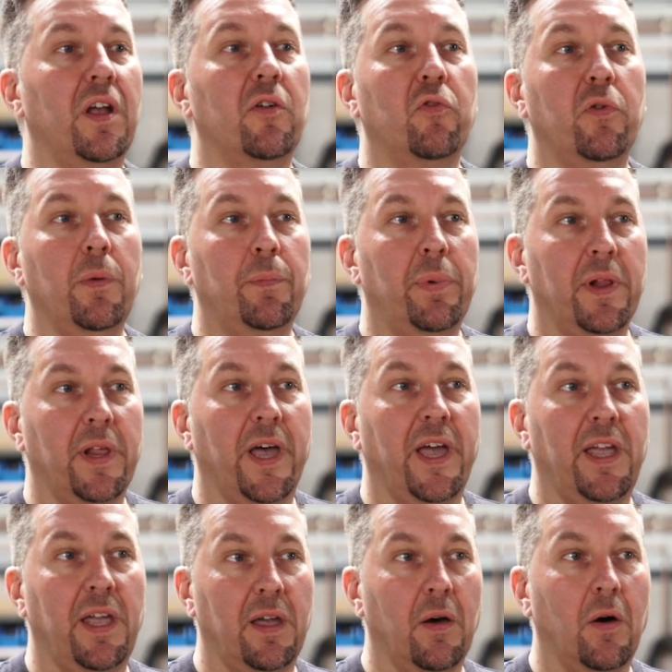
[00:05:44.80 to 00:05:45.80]
and
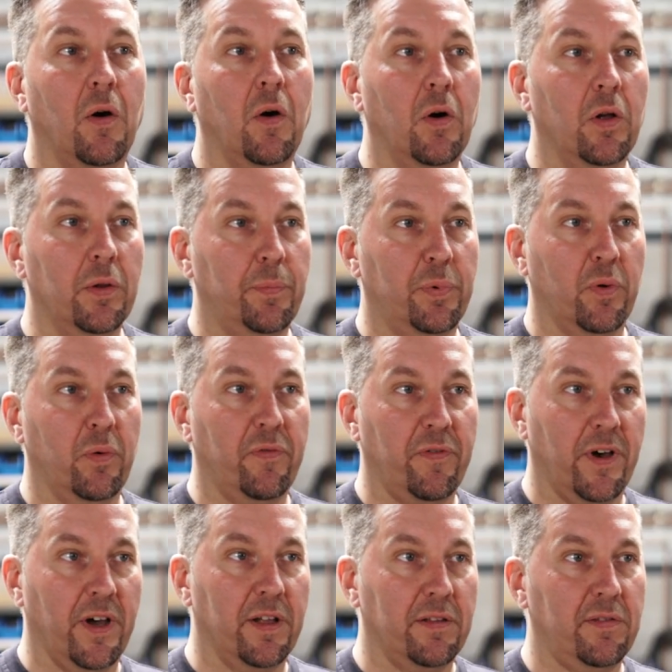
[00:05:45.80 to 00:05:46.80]
replay all the
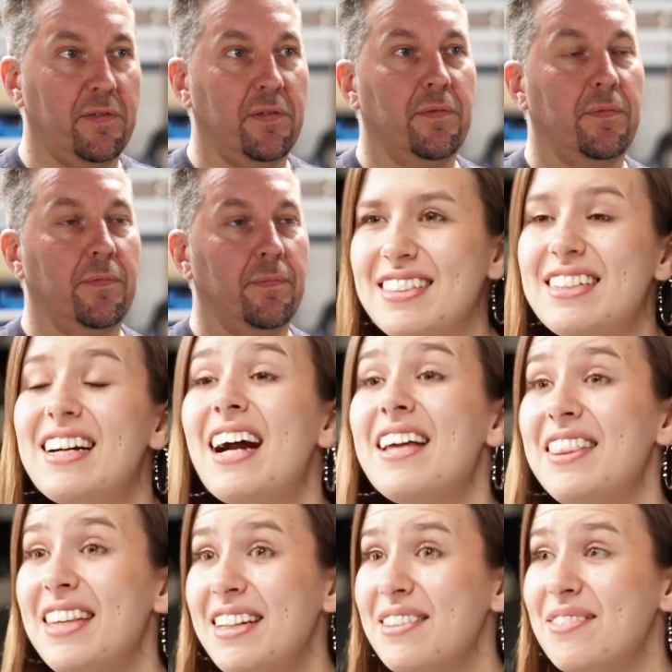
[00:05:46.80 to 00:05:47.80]
profiles.
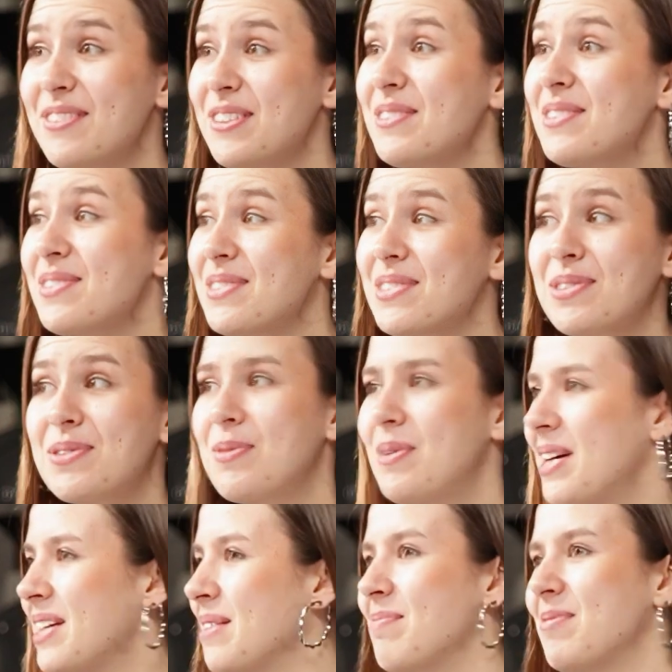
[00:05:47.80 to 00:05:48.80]
I think the roaster is
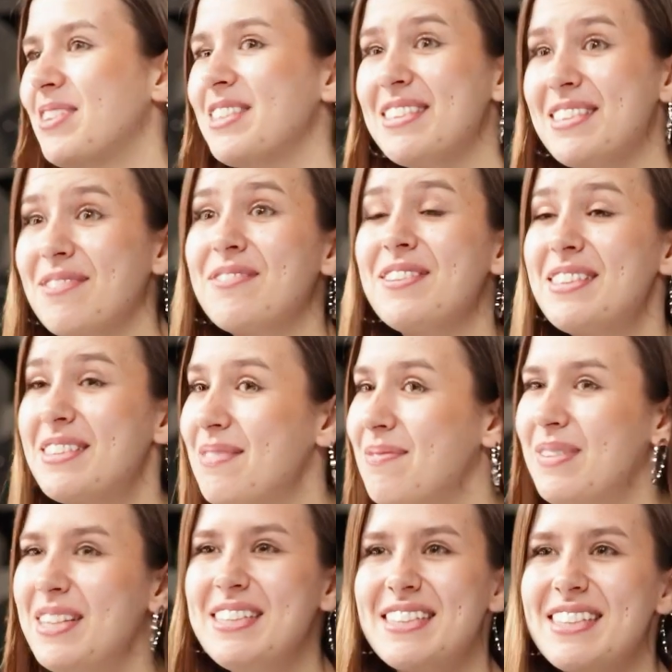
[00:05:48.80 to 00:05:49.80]
quite impressive. It's
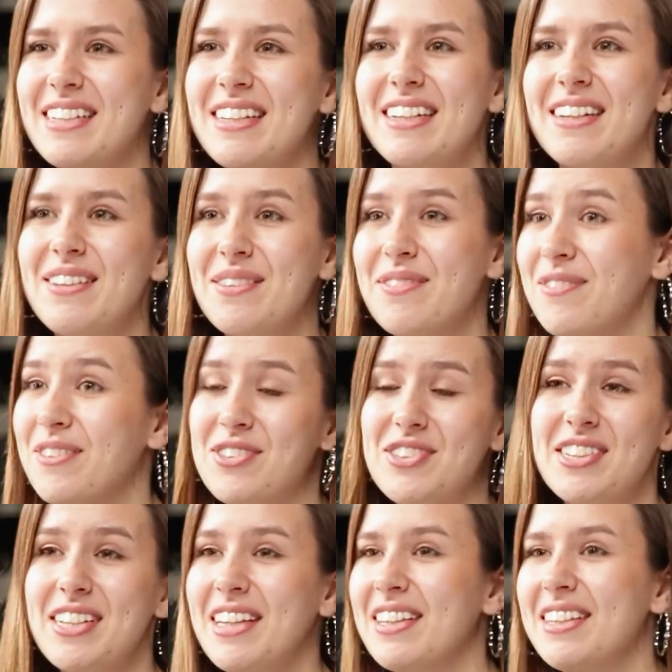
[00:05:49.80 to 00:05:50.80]
amazing, all the
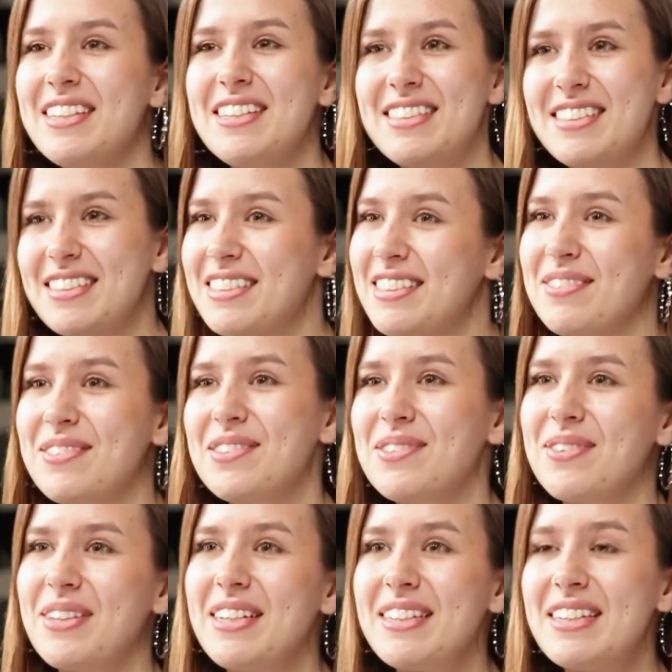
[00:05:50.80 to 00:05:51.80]
functionalities, it
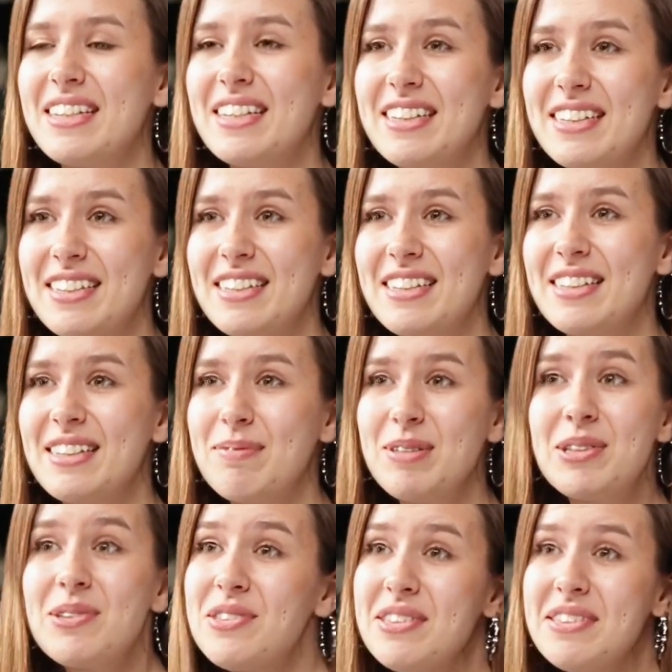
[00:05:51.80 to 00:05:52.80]
sounds great.
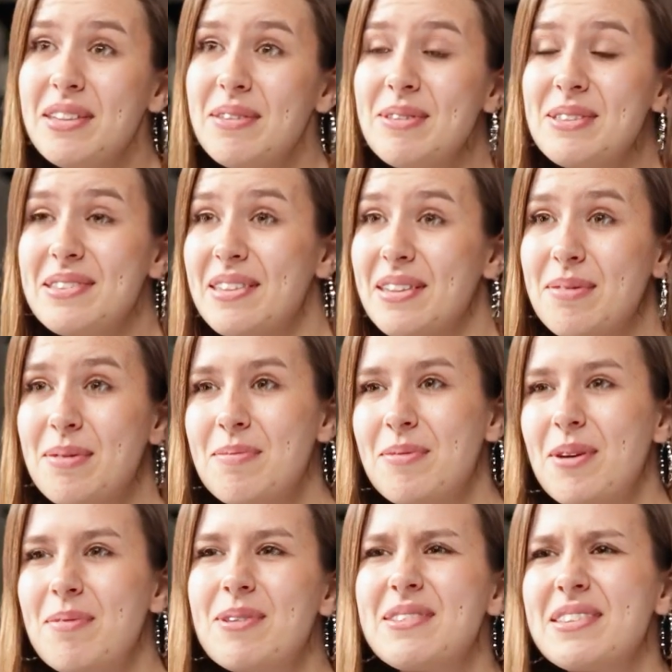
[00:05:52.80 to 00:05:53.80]
But could you tell us a little bit
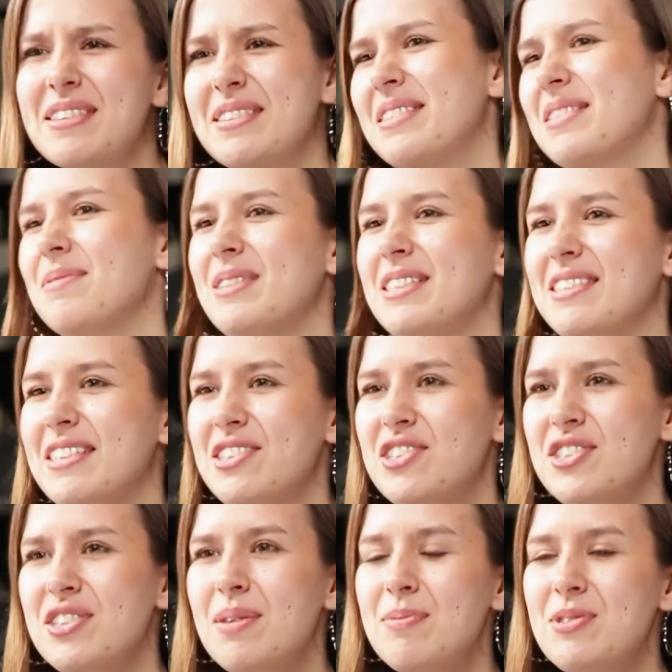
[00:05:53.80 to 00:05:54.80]
more about the
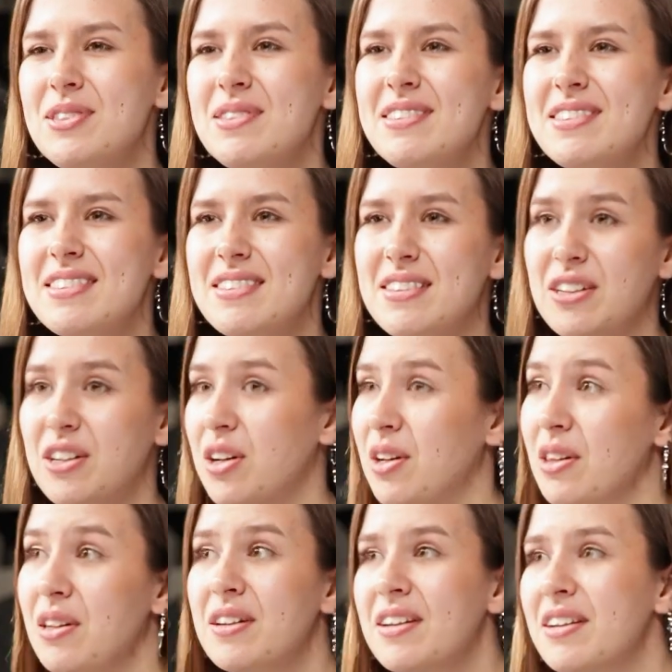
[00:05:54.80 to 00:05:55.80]
customization options? The
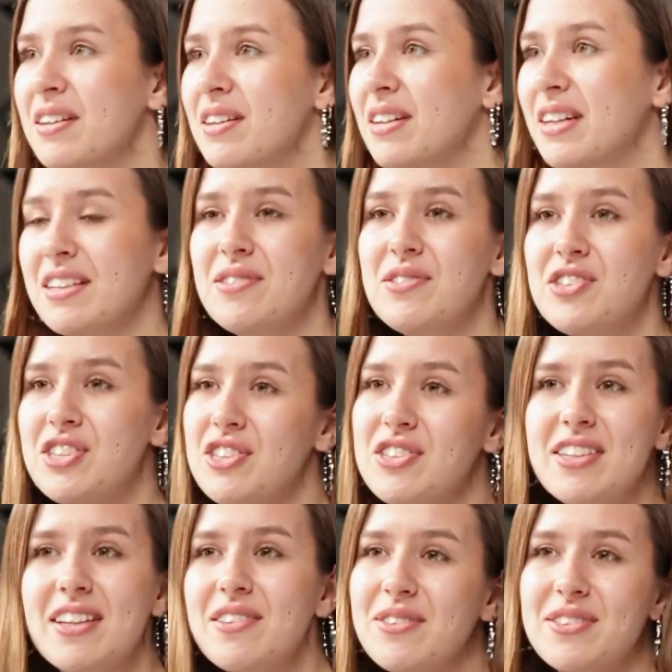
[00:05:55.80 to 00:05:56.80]
color, can you
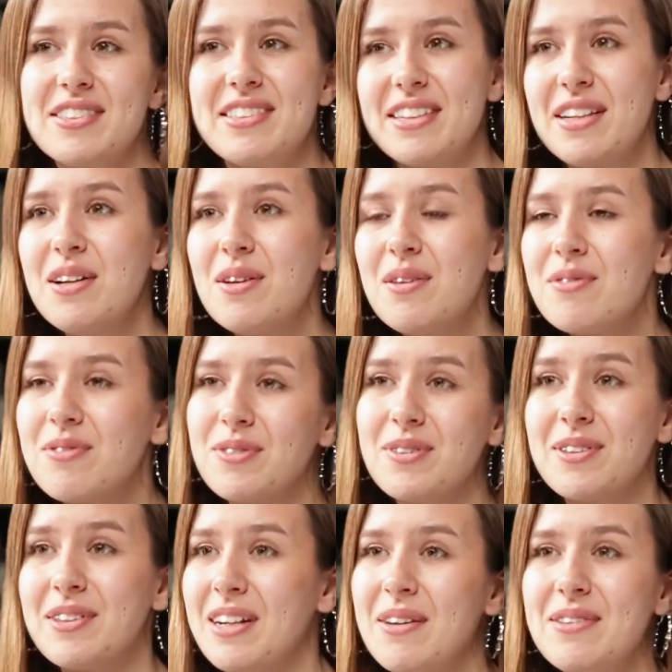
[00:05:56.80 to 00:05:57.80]
change that yourself,
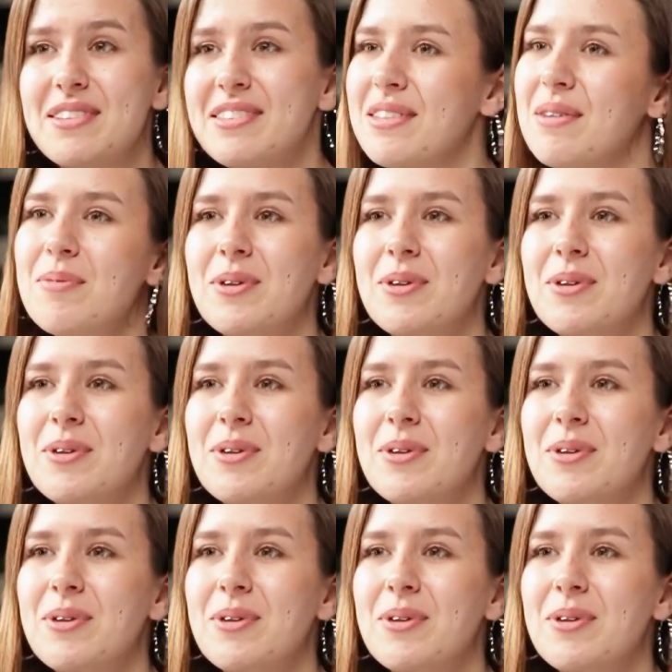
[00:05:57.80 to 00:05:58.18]
or how does that